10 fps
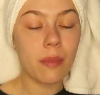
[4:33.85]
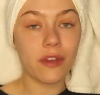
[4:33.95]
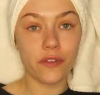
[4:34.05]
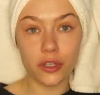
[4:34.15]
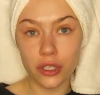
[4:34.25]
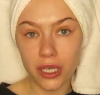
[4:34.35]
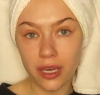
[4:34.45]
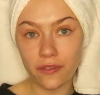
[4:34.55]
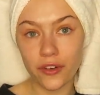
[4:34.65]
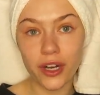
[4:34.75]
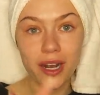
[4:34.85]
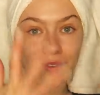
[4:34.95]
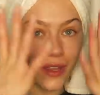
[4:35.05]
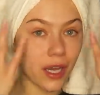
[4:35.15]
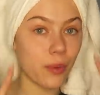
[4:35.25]
But if you're looking for kind
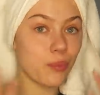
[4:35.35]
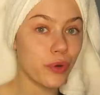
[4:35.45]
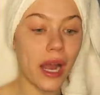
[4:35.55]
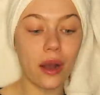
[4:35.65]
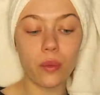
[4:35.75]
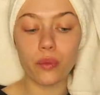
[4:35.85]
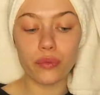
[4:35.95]
of like a brow